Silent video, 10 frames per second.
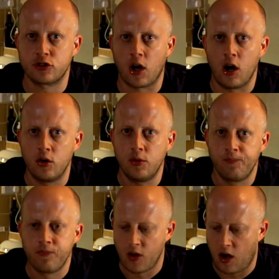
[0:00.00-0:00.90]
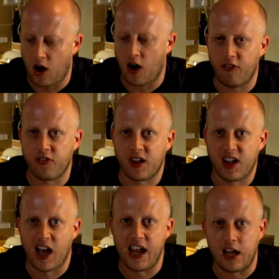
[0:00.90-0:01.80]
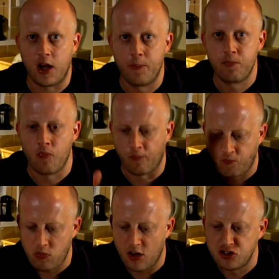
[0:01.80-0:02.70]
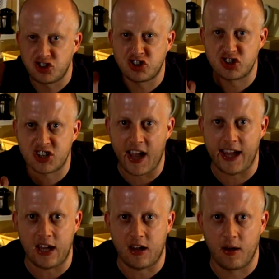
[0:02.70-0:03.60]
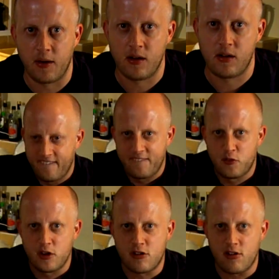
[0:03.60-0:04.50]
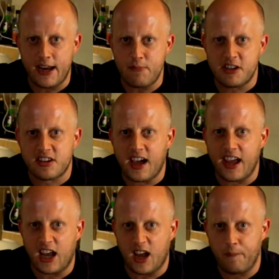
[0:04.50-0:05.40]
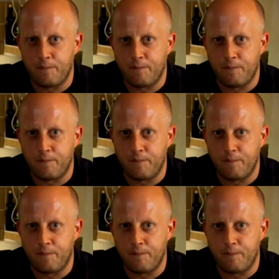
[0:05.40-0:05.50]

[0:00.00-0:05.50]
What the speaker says: scone, half cake. Skake. The great mistake.